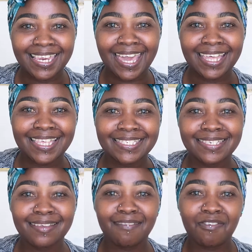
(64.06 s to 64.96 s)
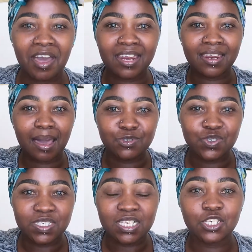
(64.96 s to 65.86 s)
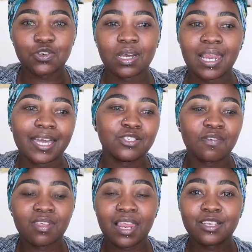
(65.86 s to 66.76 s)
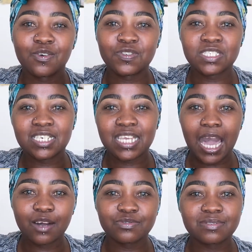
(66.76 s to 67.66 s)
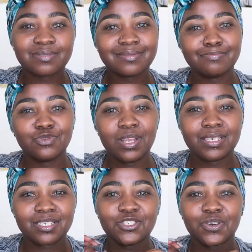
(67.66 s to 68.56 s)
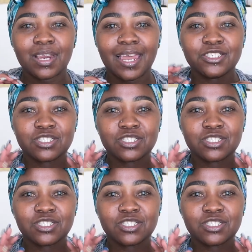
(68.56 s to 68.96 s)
like this. This is fun. I'm using natural light, so if the light goes in and out, I'm dealing with natural light.